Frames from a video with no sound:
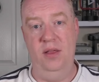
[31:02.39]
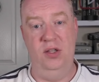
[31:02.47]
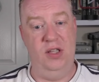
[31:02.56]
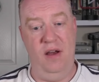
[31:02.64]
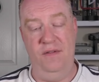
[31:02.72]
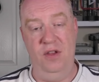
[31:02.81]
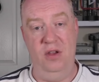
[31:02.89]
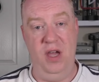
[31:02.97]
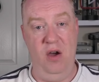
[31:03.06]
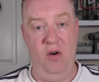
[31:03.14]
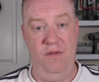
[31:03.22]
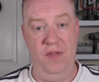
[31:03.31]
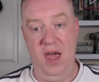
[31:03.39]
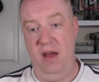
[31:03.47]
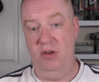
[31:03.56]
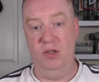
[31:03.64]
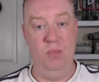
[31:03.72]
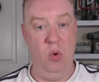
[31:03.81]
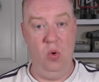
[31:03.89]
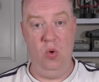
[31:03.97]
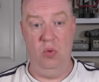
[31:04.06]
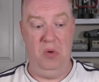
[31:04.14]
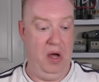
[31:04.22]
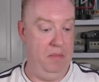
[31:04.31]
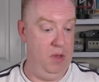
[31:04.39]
the stuff that you get off there is more like